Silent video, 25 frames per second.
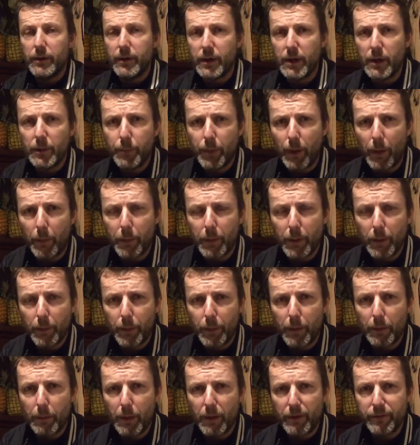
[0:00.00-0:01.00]
they keep popping up
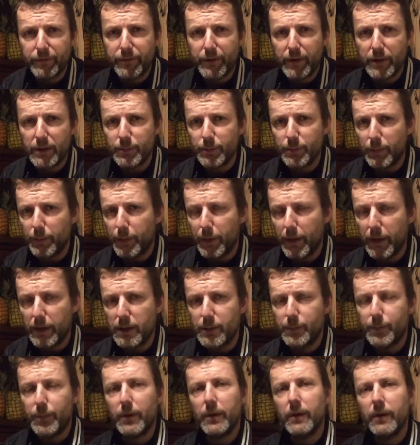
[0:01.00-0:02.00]
on my Facebook
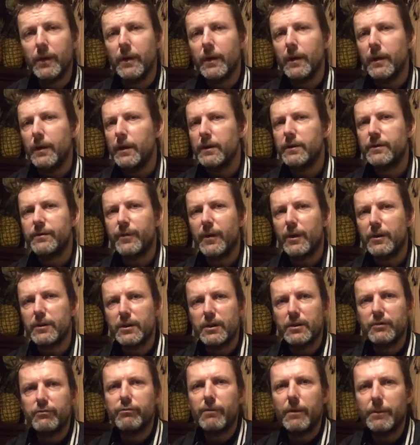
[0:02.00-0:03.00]
page, but it's
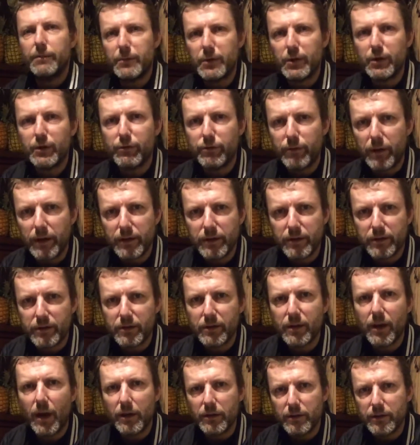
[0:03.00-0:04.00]
foxes ripped to shreds
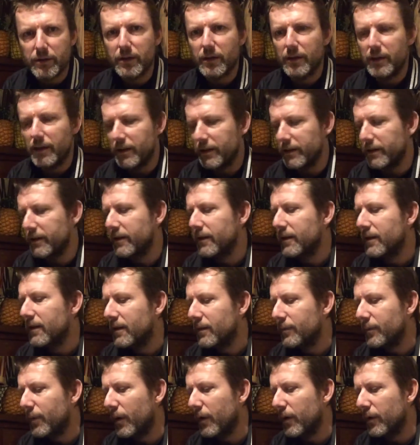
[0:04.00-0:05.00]
constantly
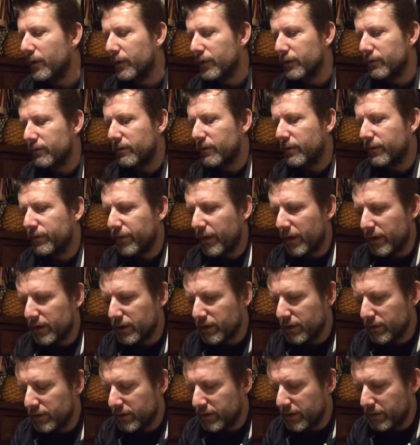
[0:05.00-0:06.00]
by all the fox
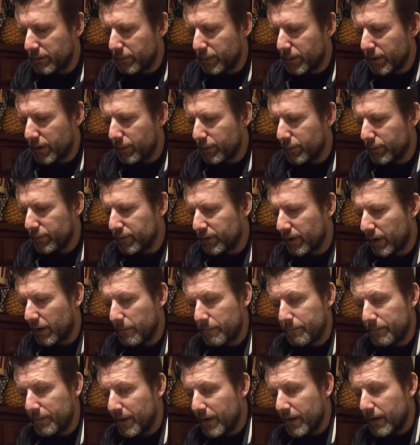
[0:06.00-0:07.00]
hunting people. So
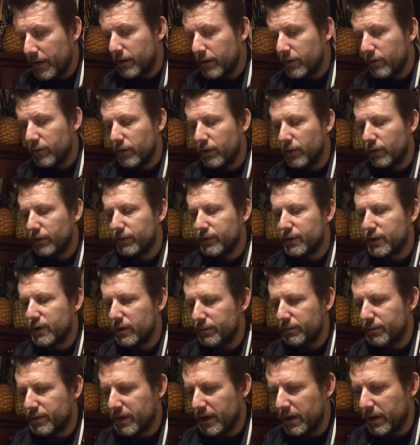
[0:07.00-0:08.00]
they're a law unto
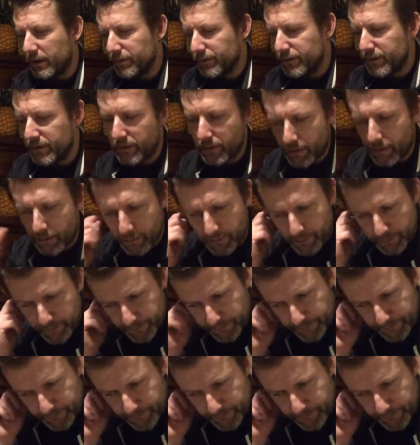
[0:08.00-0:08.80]
themselves. So